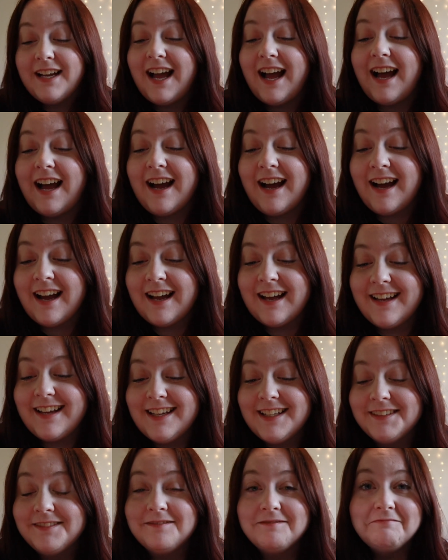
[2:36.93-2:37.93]

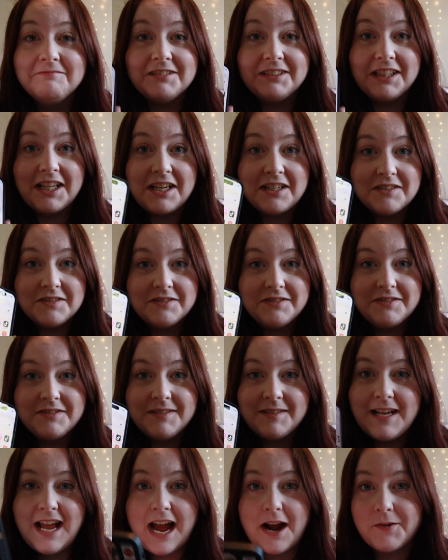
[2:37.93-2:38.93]
I love
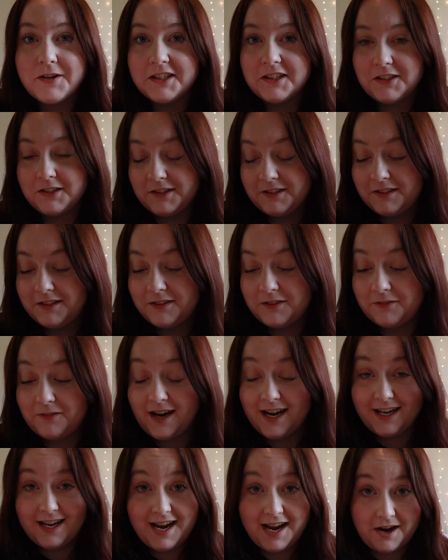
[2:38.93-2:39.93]
how it looks
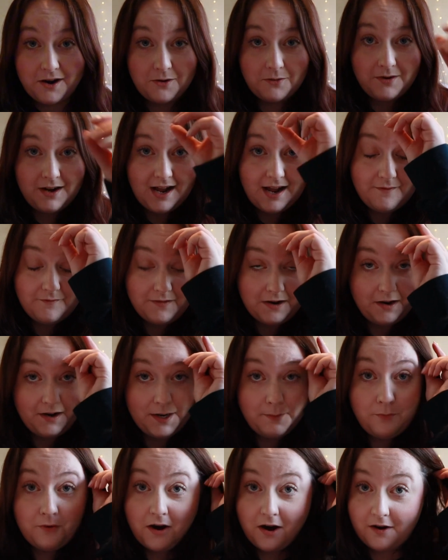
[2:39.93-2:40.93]
right now. I'm
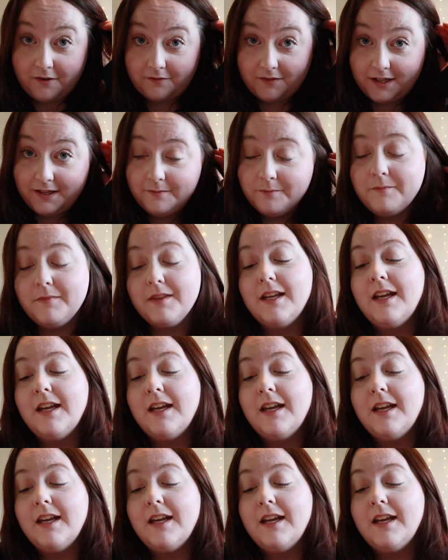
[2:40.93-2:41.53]
very proud of it.